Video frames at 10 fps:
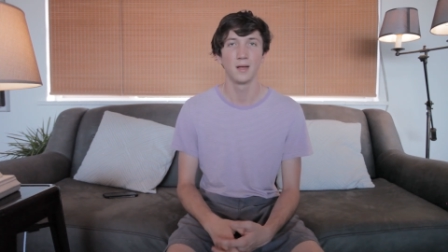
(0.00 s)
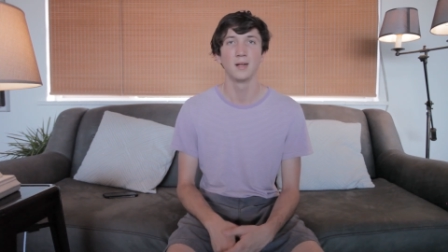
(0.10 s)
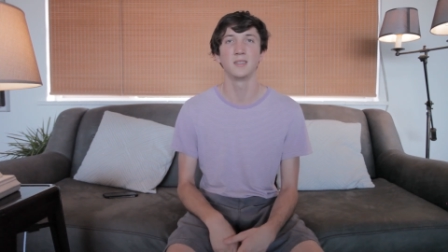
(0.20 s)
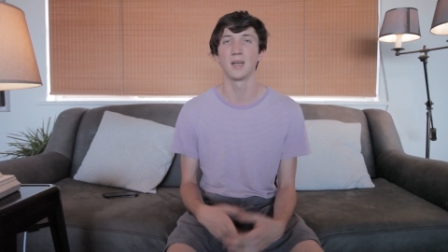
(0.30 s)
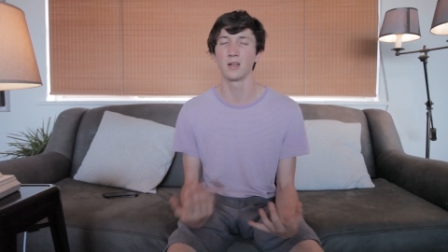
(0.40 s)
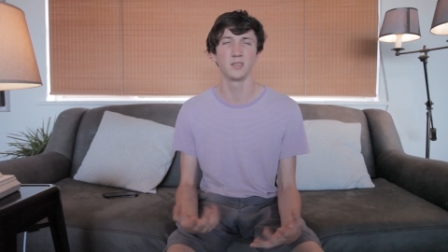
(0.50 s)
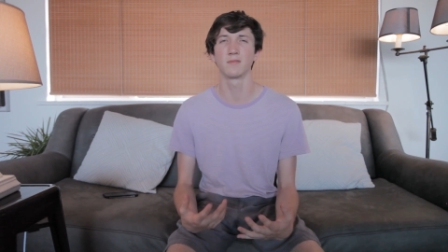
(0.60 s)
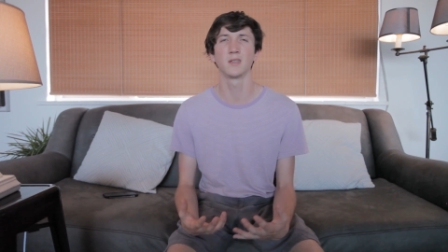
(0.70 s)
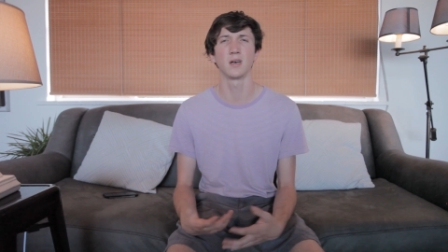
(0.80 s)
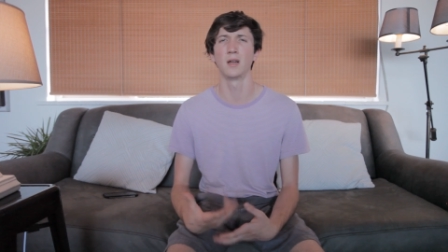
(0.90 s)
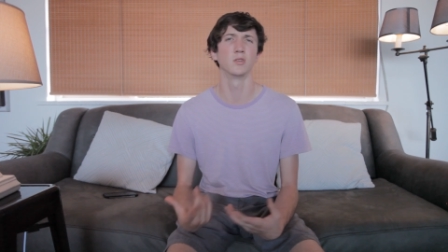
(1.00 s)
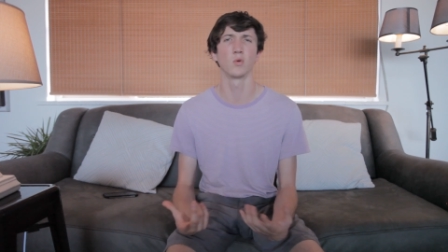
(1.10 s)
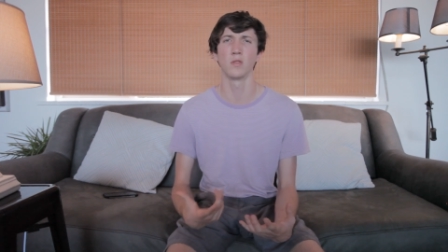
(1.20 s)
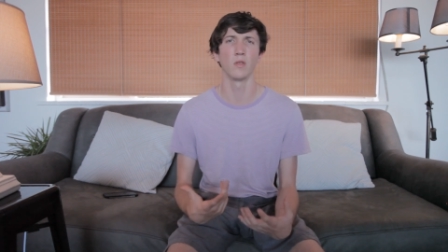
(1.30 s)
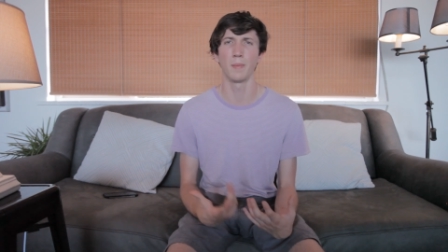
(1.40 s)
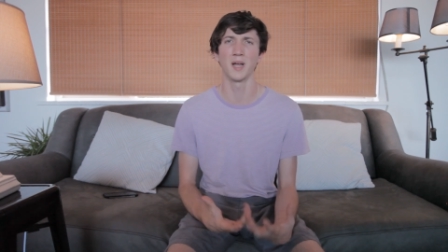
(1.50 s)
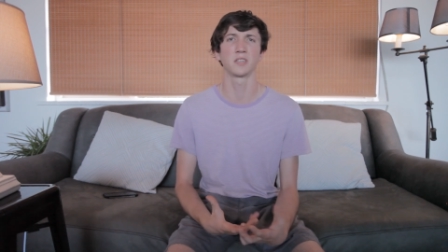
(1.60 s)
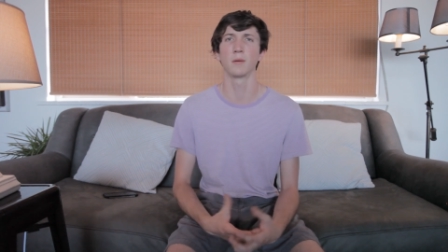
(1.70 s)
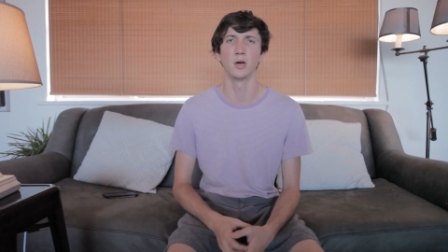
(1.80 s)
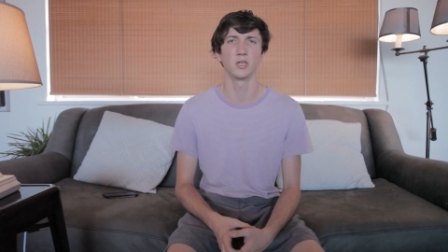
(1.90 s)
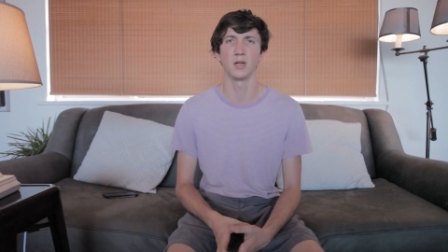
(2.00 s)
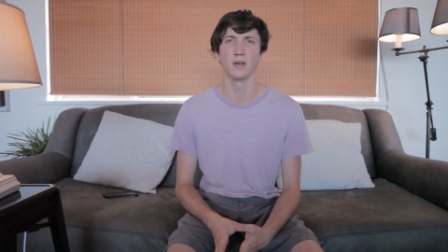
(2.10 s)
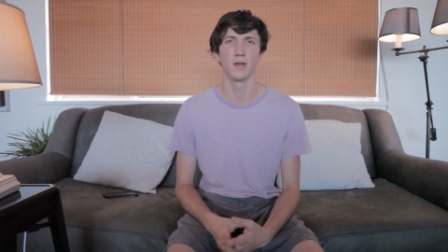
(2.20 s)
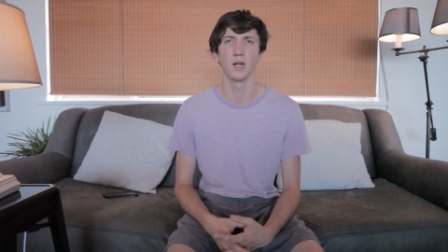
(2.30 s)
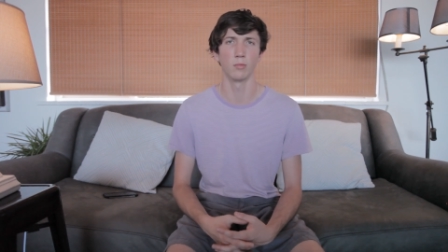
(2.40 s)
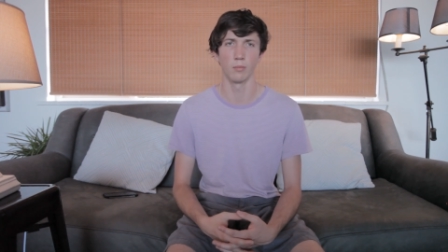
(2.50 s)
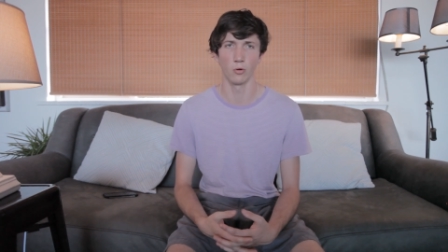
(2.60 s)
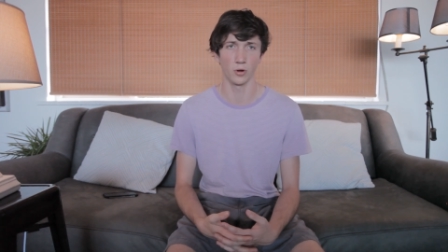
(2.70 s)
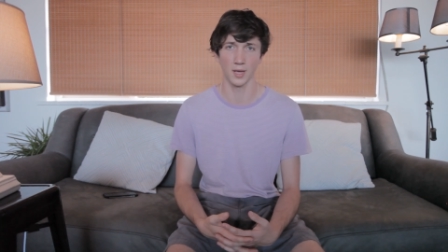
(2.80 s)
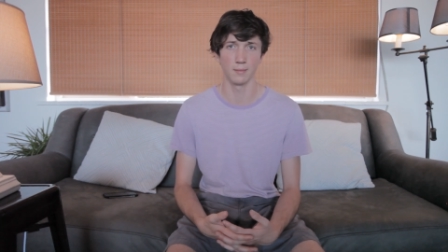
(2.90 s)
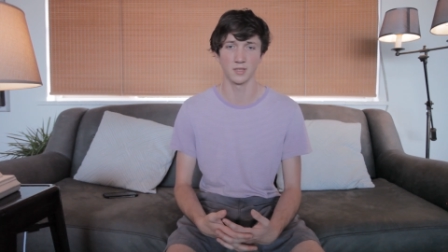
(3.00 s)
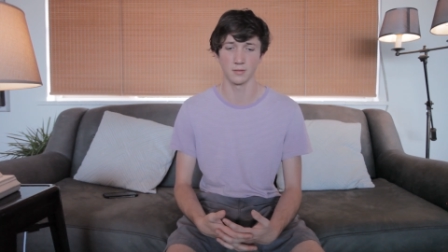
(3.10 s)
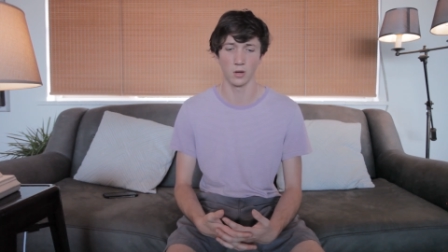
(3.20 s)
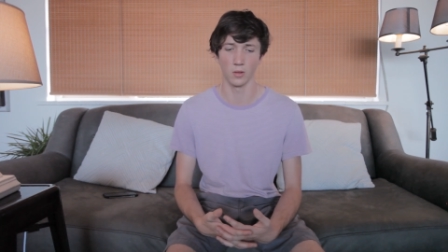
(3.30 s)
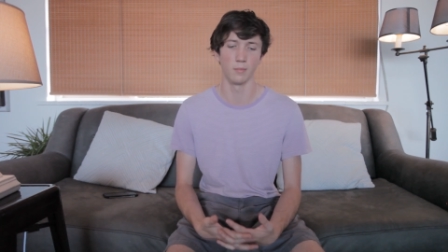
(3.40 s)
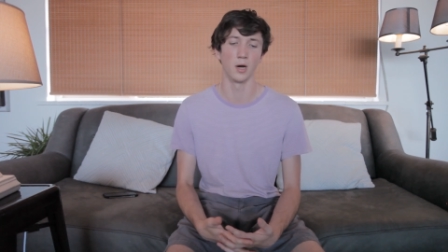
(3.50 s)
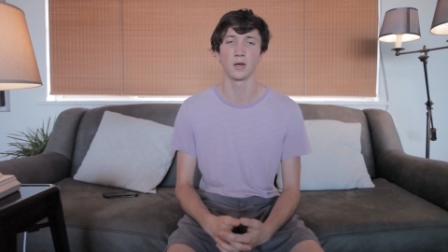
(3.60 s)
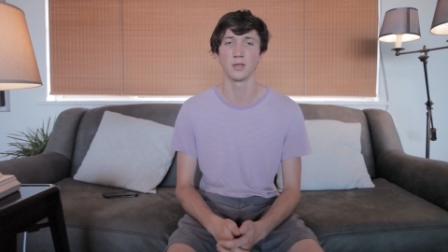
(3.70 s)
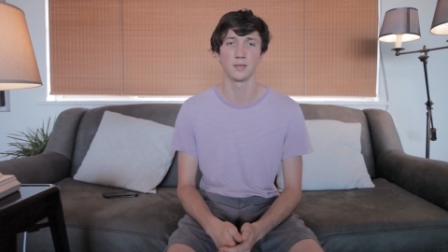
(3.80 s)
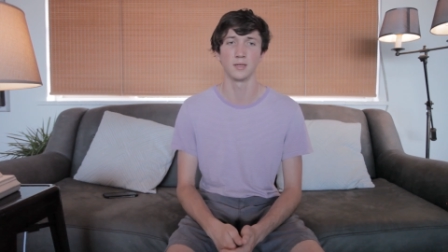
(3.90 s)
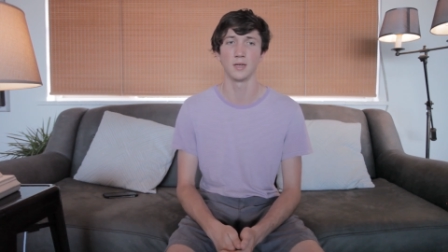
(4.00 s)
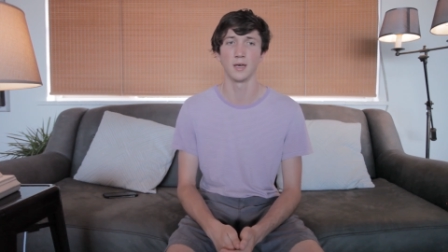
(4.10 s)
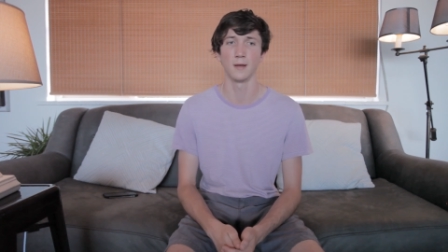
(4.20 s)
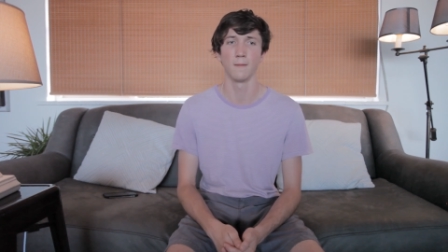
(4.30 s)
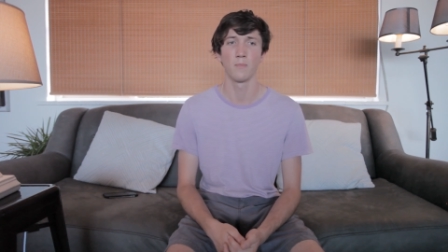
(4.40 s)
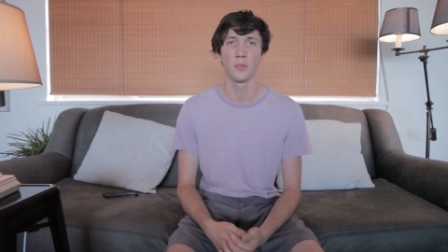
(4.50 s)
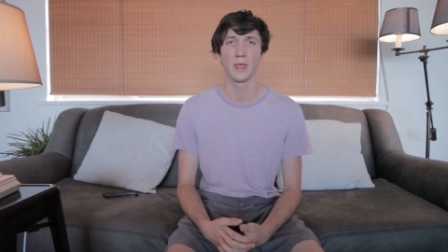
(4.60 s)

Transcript: Settlers of Catan is one of the best commercially available board games on the market today.